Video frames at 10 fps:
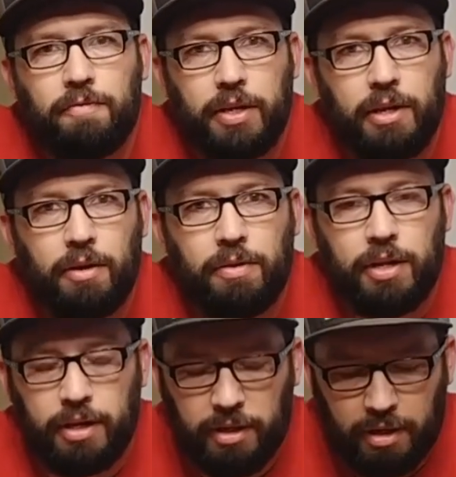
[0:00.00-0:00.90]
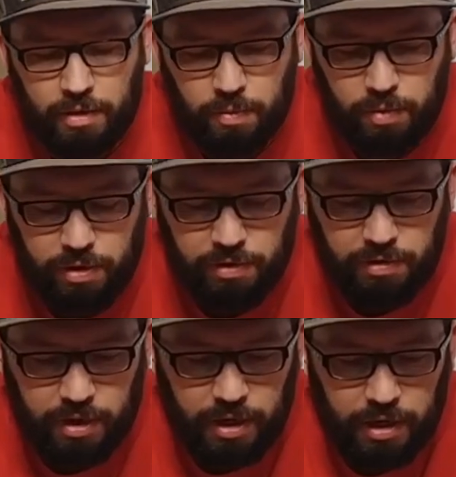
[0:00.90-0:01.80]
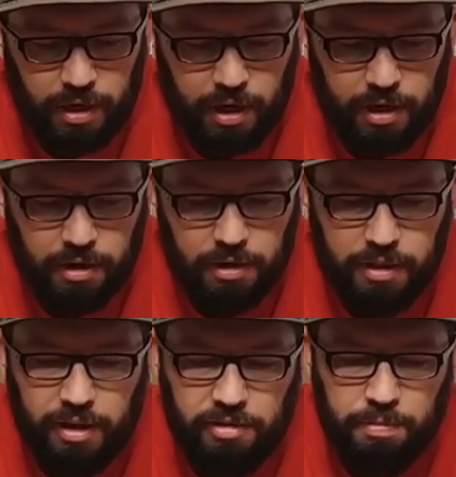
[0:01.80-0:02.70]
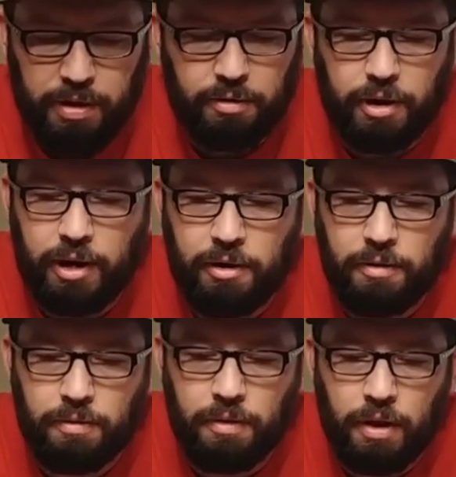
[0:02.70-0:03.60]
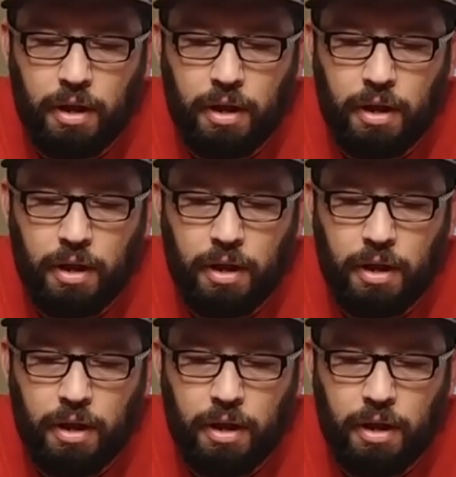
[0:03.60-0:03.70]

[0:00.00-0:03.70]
video that I did with this thing, and these have been around,